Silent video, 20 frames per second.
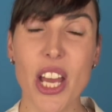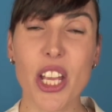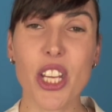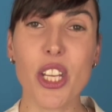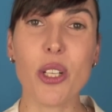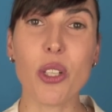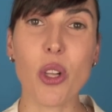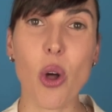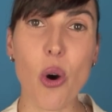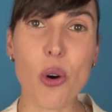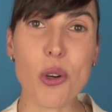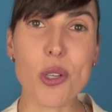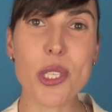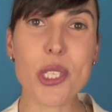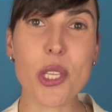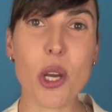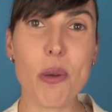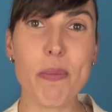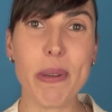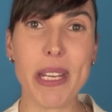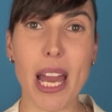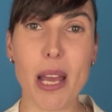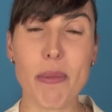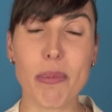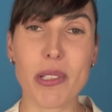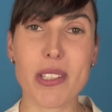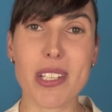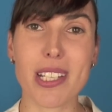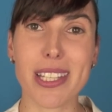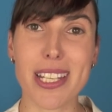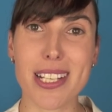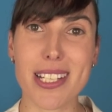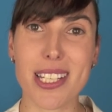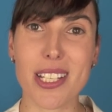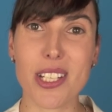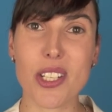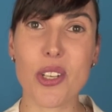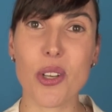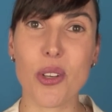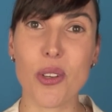You'll also be able to
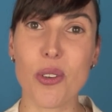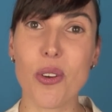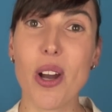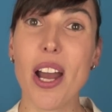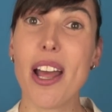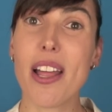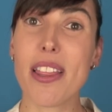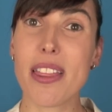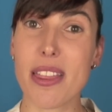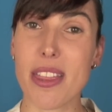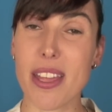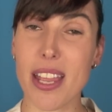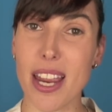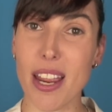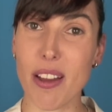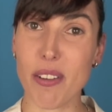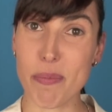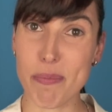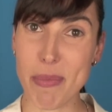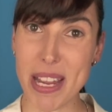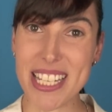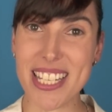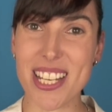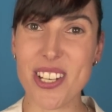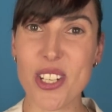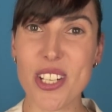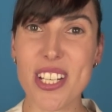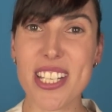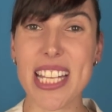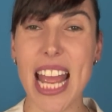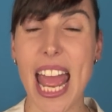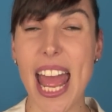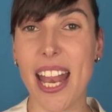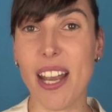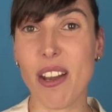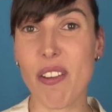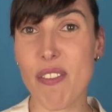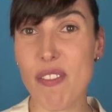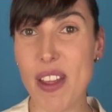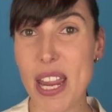listen to the messages
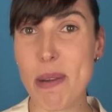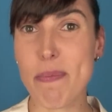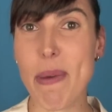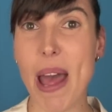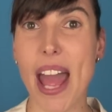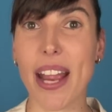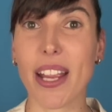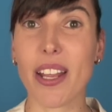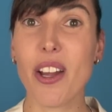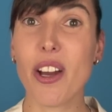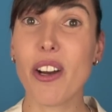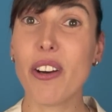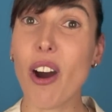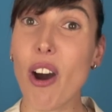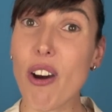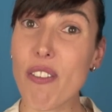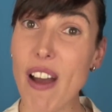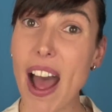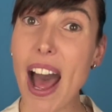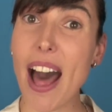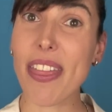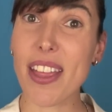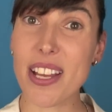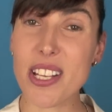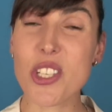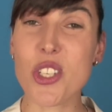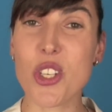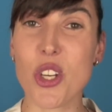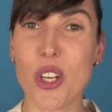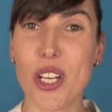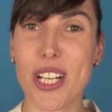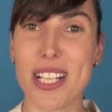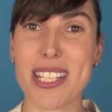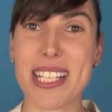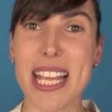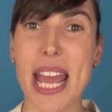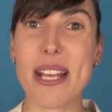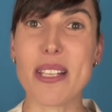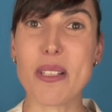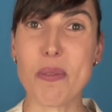and feedback of other
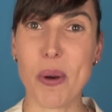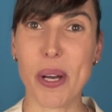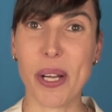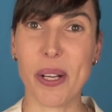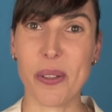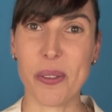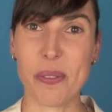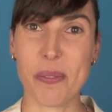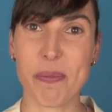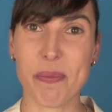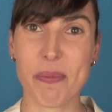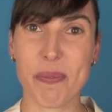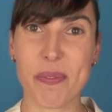students as well.